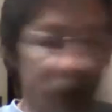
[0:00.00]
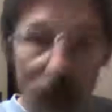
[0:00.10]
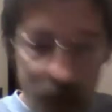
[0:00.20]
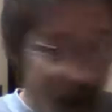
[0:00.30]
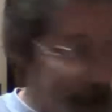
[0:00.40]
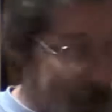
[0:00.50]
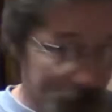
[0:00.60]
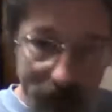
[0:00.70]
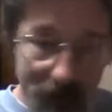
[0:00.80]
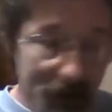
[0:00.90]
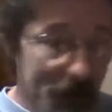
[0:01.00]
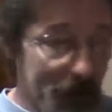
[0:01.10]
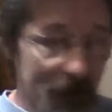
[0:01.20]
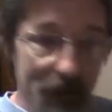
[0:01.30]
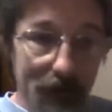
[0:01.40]
chapters.
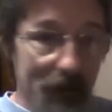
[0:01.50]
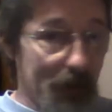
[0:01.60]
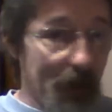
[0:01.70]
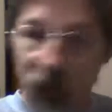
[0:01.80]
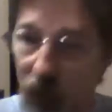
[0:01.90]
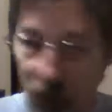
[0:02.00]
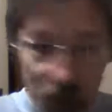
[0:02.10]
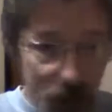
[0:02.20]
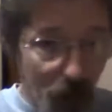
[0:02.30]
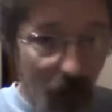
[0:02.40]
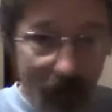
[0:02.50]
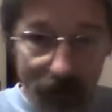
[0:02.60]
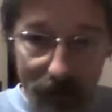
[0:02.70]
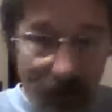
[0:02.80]
It's just a story. Like